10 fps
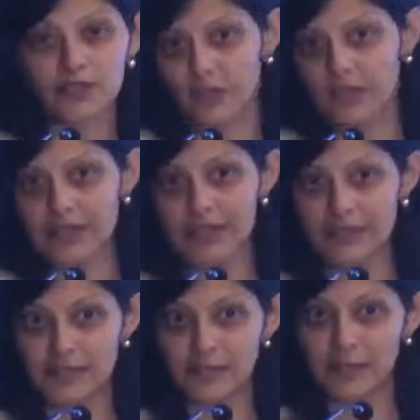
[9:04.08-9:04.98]
very
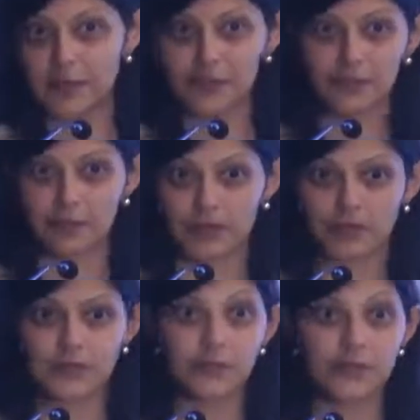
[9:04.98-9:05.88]
excited about it
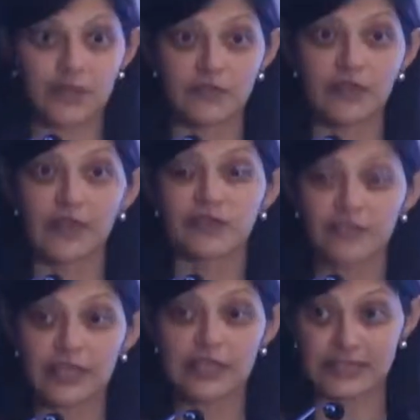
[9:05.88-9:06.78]
because it was the very
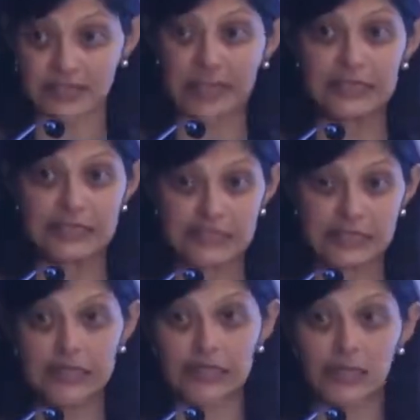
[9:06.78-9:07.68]
first case
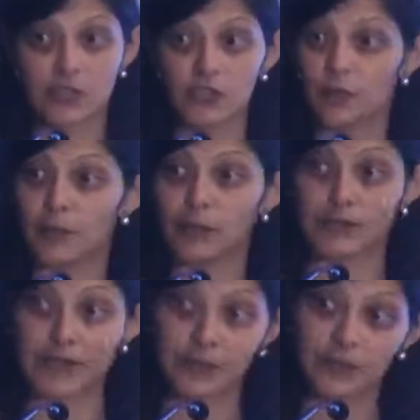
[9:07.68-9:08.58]
that touched upon
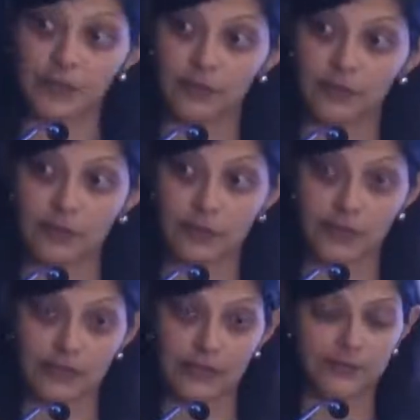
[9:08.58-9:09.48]
second medical use
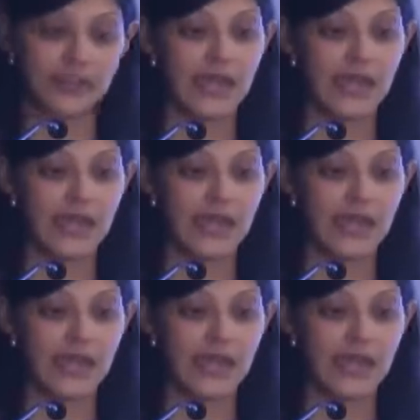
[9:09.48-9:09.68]
claims.